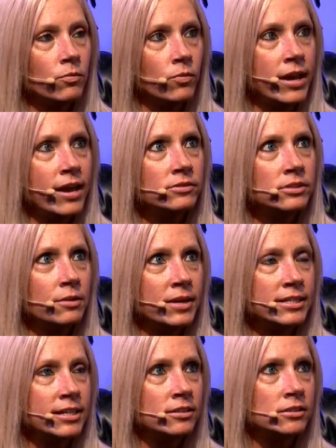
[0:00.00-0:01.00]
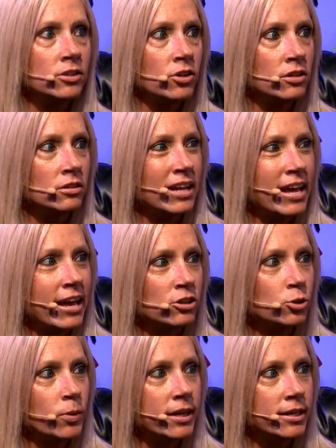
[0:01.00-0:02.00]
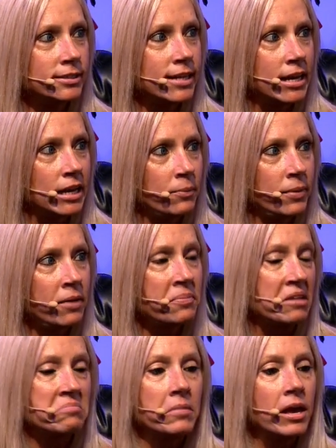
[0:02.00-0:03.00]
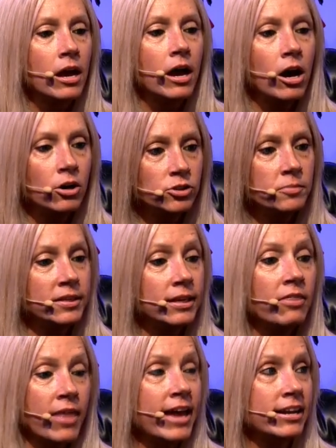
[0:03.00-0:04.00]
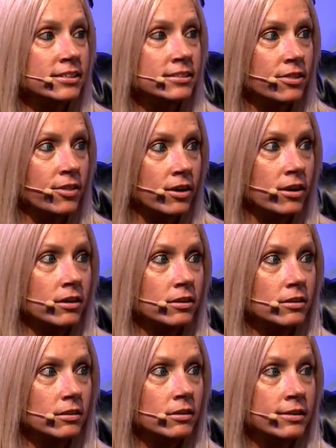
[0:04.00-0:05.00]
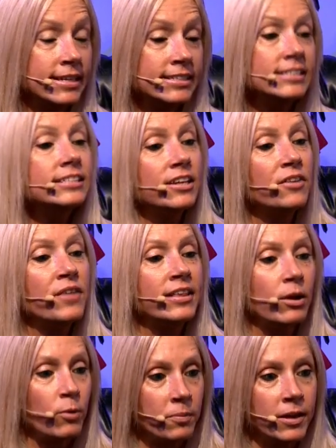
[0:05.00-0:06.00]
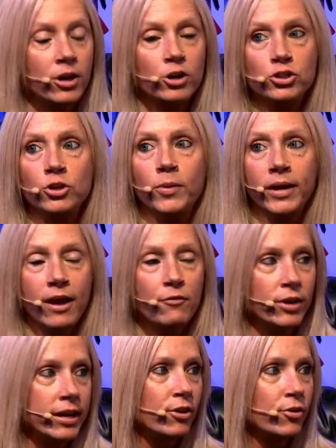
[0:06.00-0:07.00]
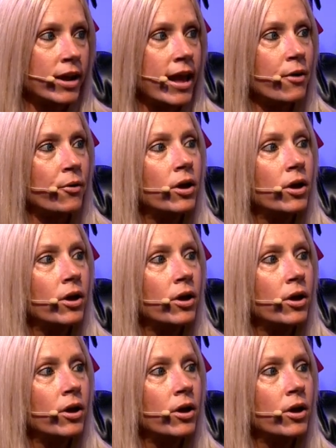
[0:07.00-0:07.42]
We have some ideas on how to tweak it a tiny bit, but ultimately this is the event that we plan on doing every year now.